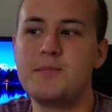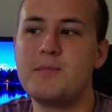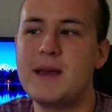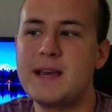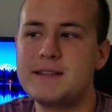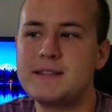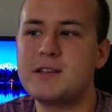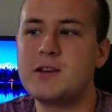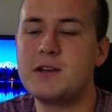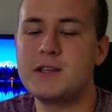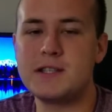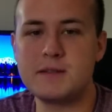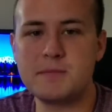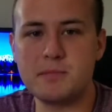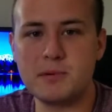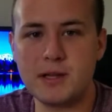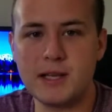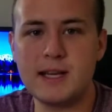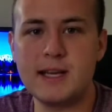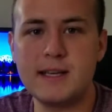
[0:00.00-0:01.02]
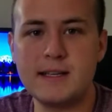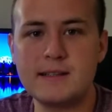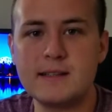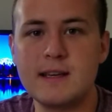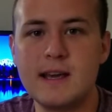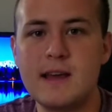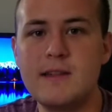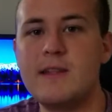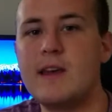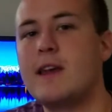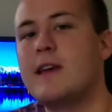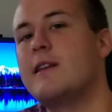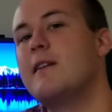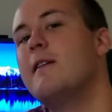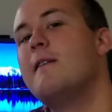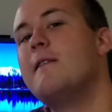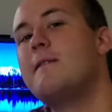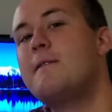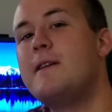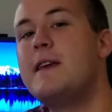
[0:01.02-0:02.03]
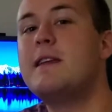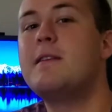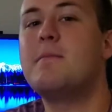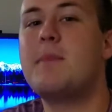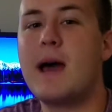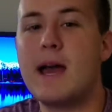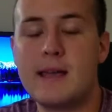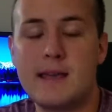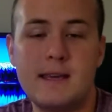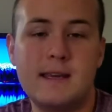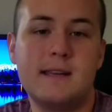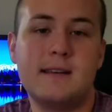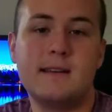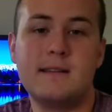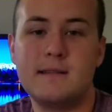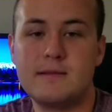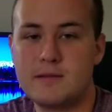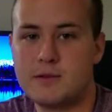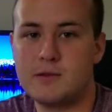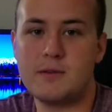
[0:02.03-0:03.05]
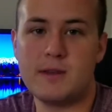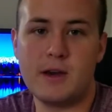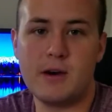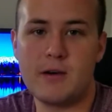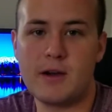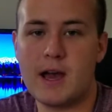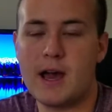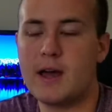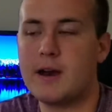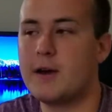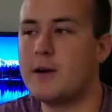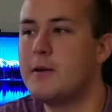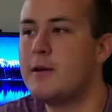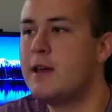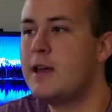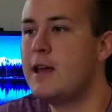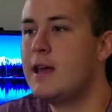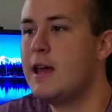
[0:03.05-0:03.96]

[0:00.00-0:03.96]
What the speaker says: basically split it and then feed it back into the Elgato.